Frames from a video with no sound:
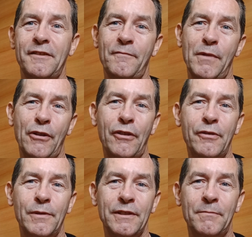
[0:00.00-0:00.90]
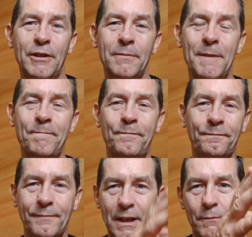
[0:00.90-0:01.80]
of Morocco at the moment,
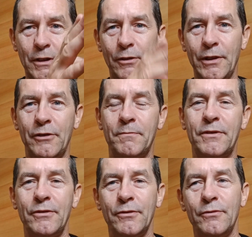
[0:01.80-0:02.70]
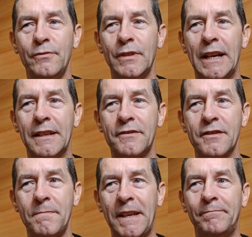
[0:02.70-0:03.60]
and we're going up through to
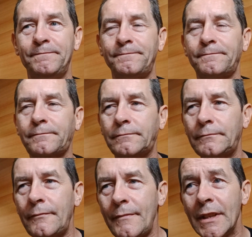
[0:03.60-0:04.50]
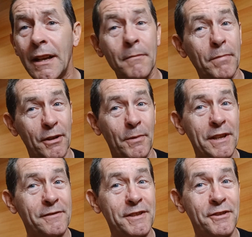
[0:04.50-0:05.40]
Spain, but the
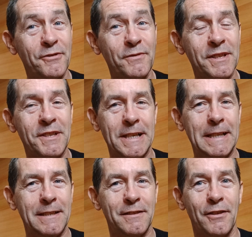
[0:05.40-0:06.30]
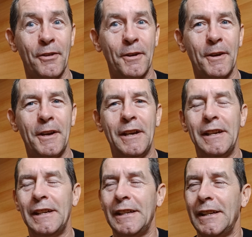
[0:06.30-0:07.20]
weather is due to change,
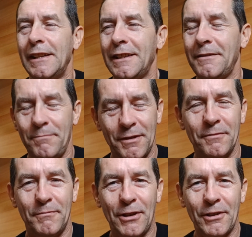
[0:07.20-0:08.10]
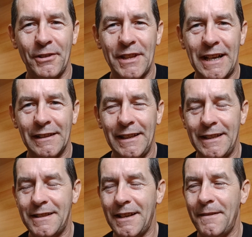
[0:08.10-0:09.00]
but more on that
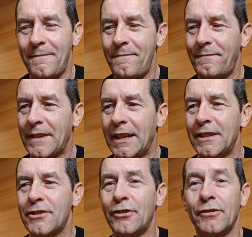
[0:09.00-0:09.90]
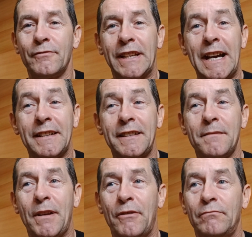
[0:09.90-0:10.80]
later. So, regarding
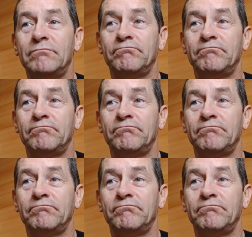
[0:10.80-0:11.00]
the boat,